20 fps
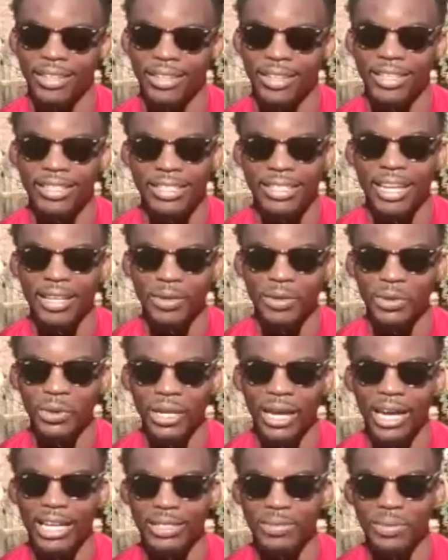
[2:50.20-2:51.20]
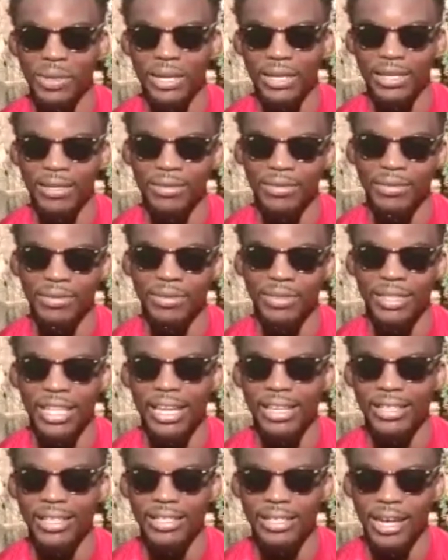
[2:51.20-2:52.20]
it's that whole aspect of
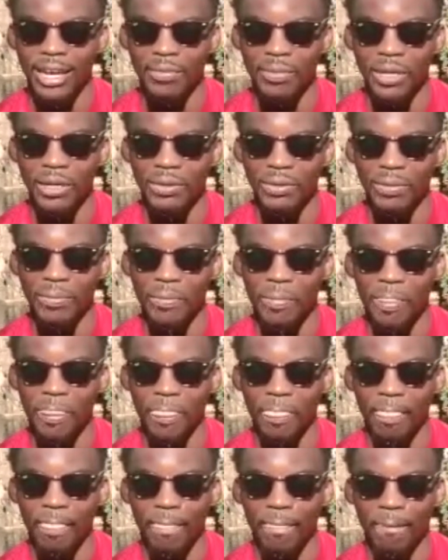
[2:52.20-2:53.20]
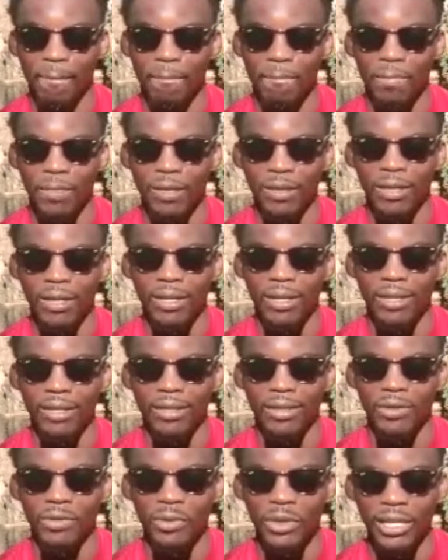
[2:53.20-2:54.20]
taking the time out to
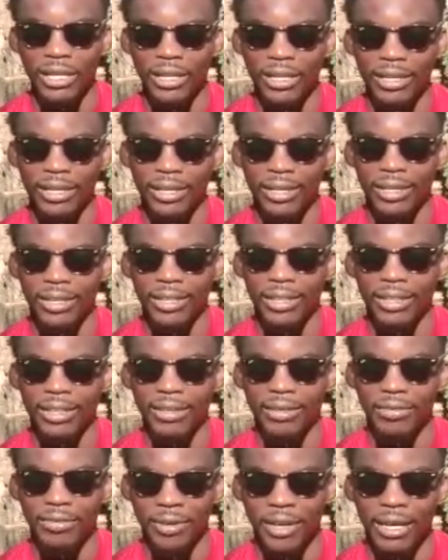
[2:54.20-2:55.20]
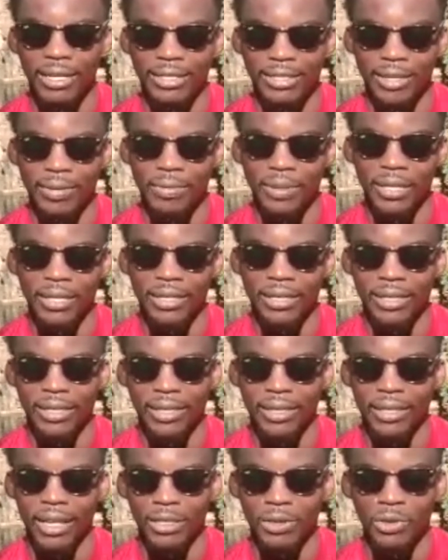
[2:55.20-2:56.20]
really find something
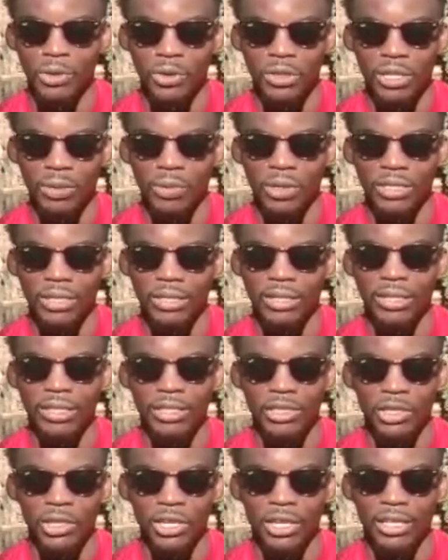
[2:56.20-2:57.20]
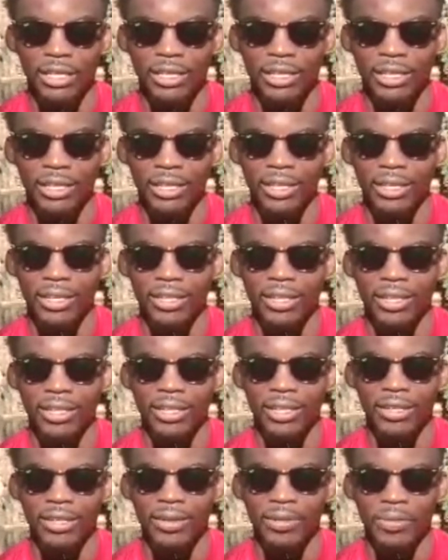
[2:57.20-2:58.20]
that someone's going to enjoy,
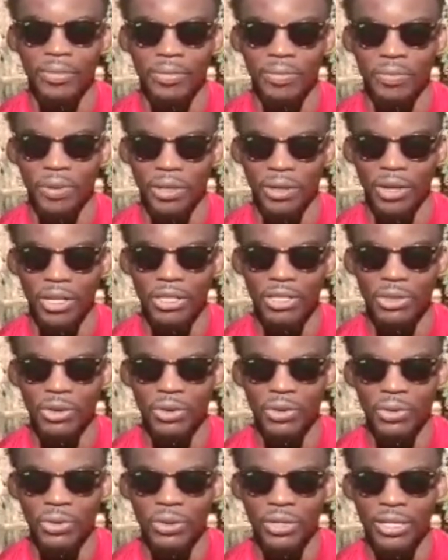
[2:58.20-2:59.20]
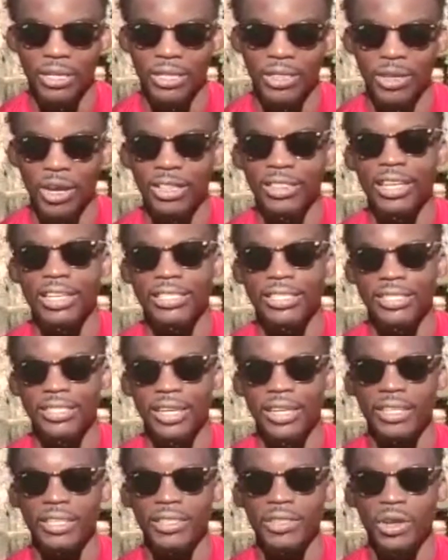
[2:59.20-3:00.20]
but also not
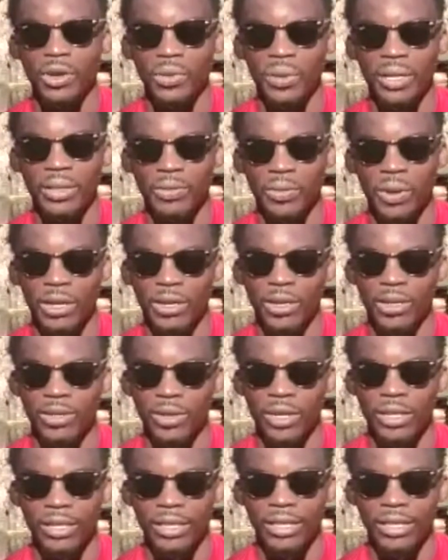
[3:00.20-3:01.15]
necessarily knowing whether or not